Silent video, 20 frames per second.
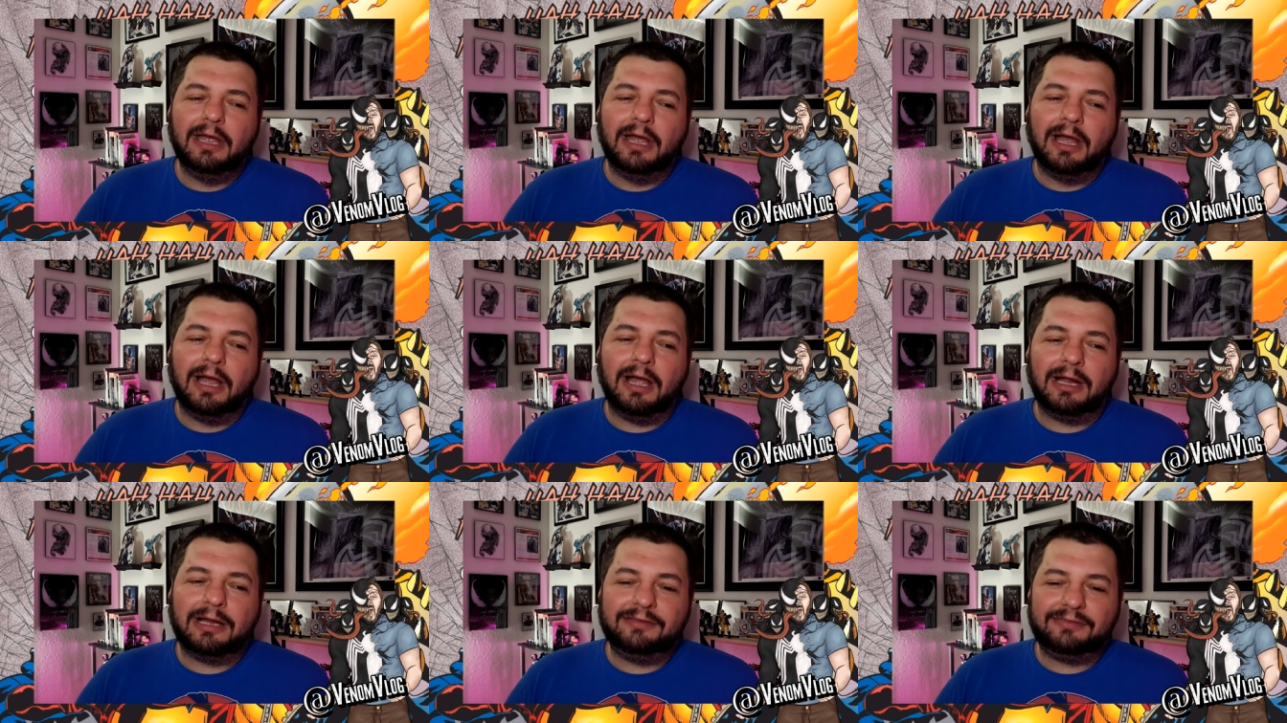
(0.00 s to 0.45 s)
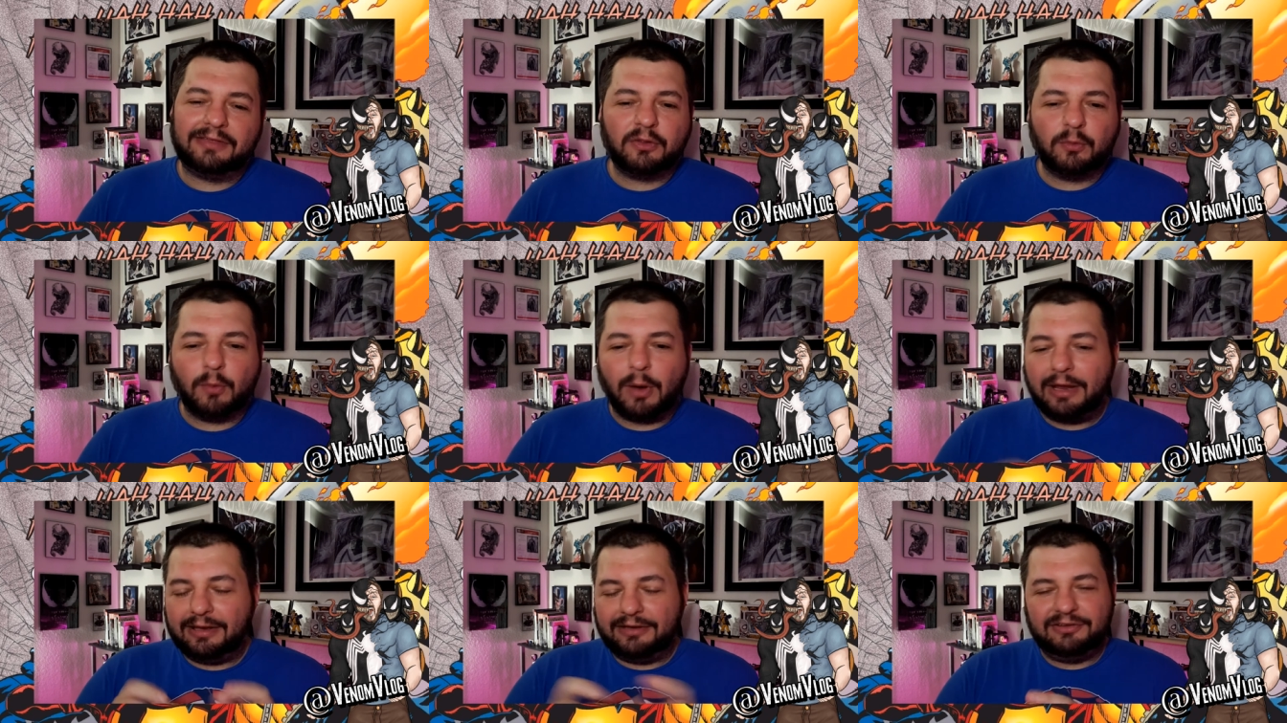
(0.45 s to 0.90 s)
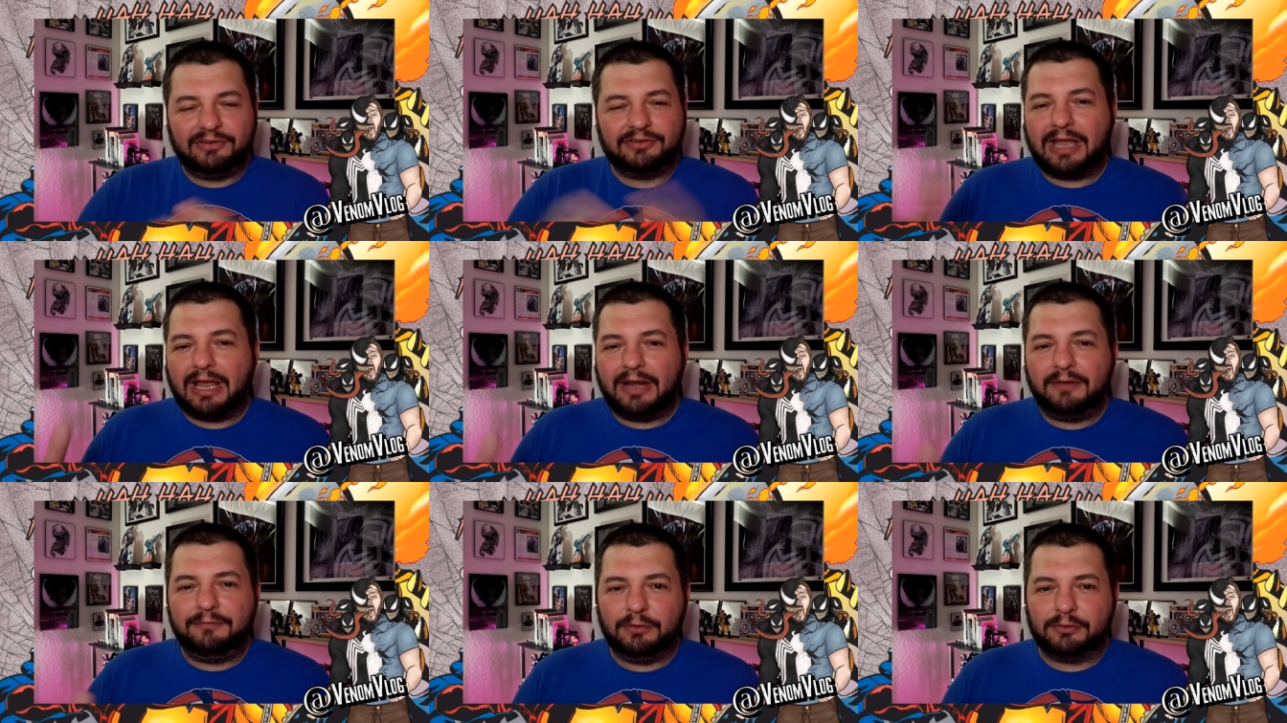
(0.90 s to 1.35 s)
Because uh, otherwise, it just
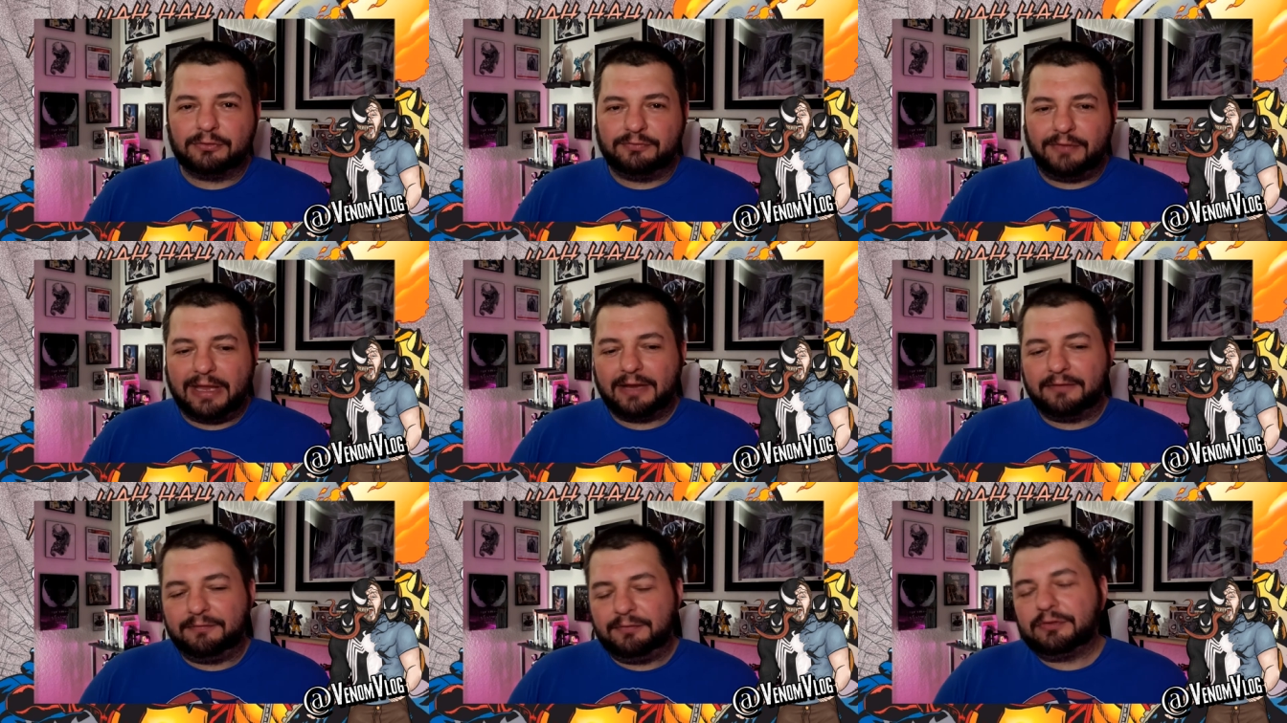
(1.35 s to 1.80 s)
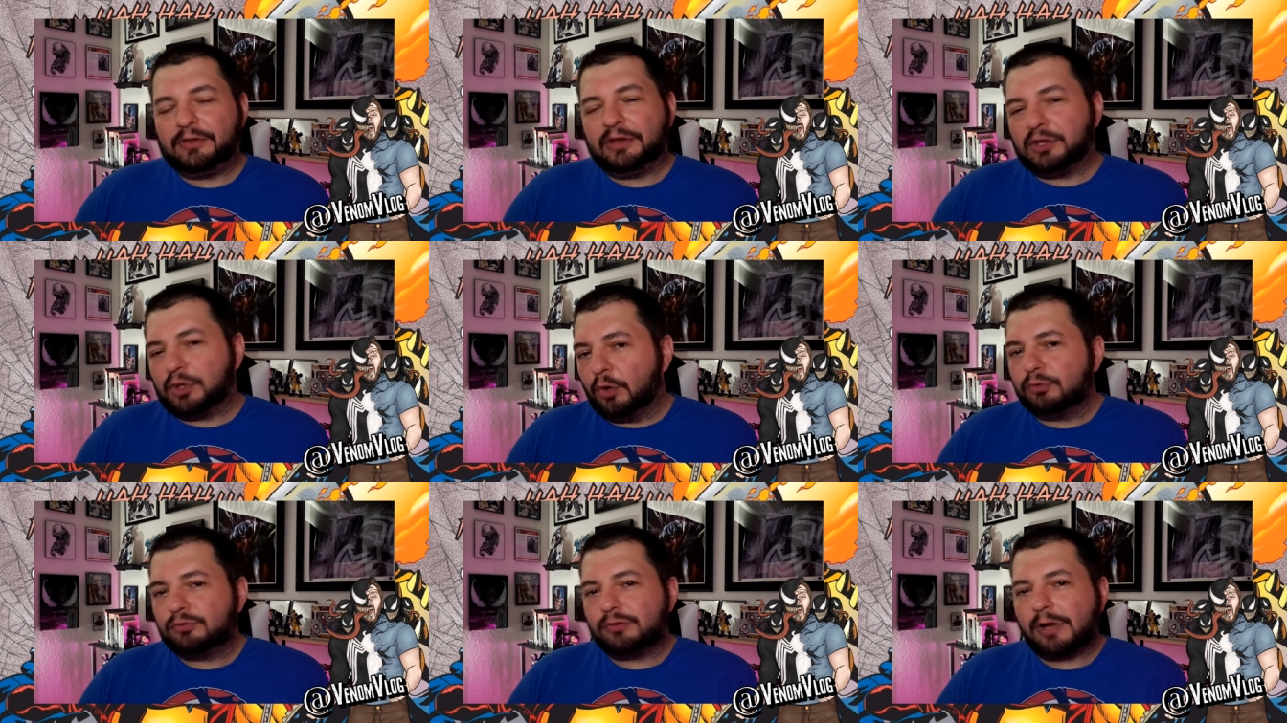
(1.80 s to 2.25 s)
kind of feels vague. It feels like Ghost